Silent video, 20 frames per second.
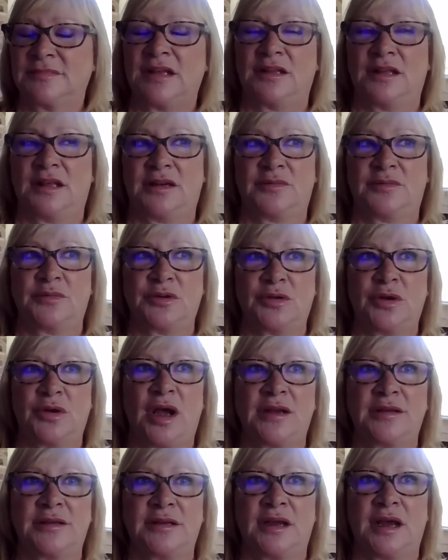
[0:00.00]
lot of them do.
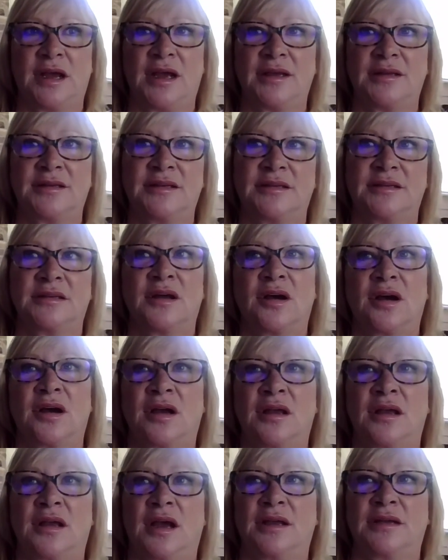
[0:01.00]
I did
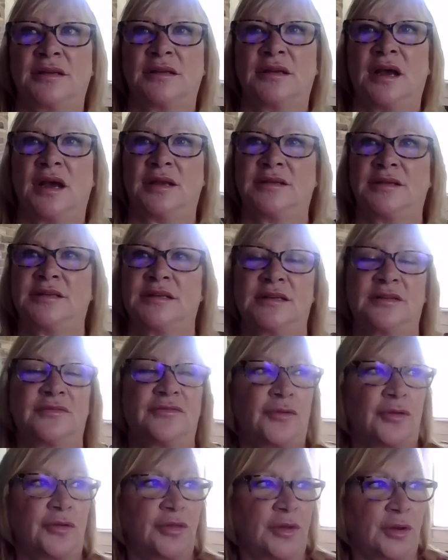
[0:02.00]
not. I did
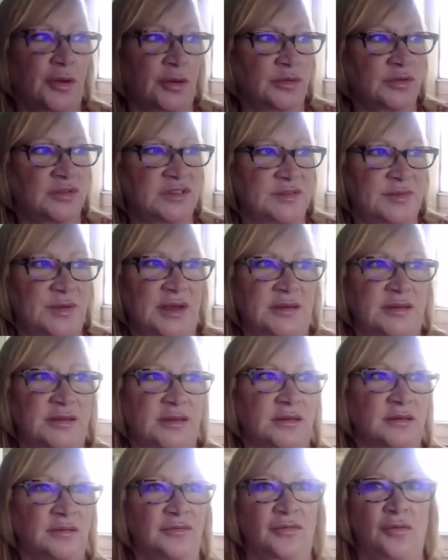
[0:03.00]
for those. I
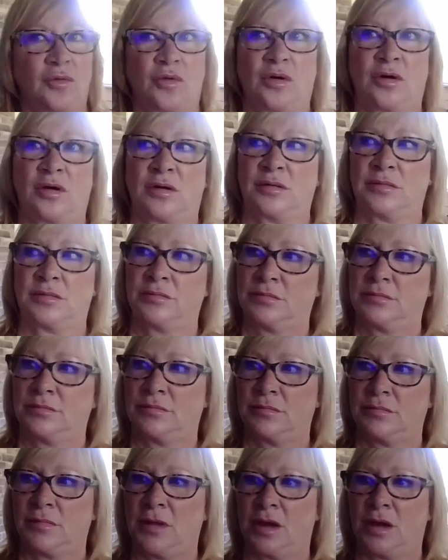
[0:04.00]
didn't for
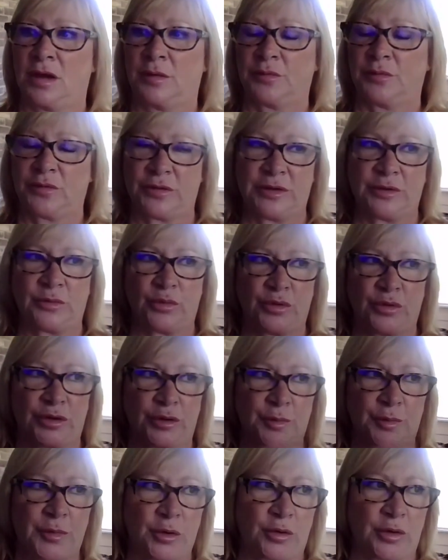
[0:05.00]
Greenwood
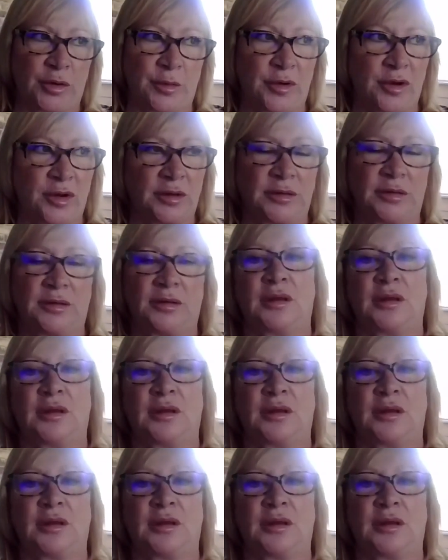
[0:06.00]
or Pokemon.